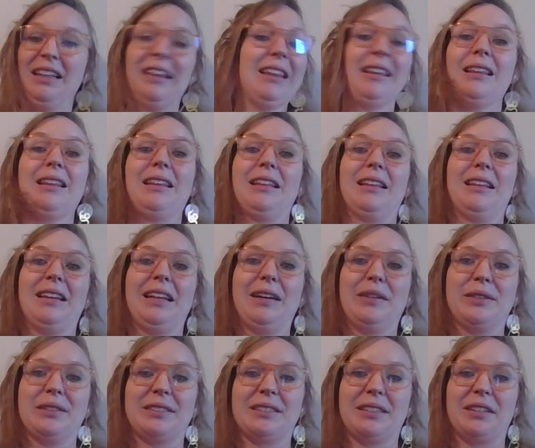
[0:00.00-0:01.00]
oh, that
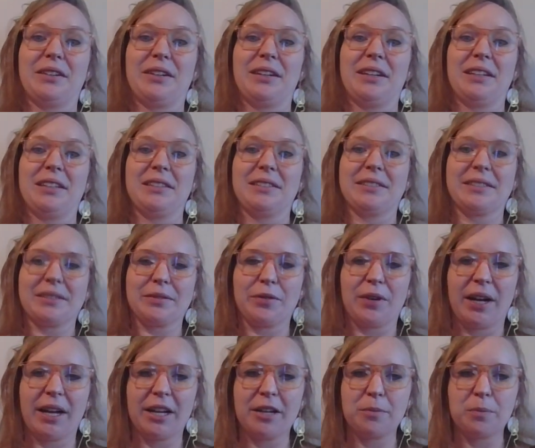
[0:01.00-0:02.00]
was serious,
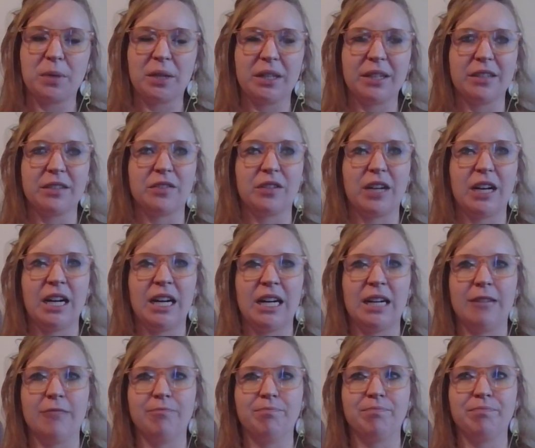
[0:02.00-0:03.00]
right? But if
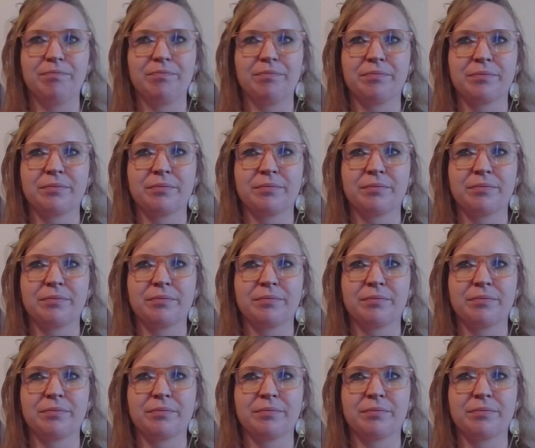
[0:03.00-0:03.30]
um,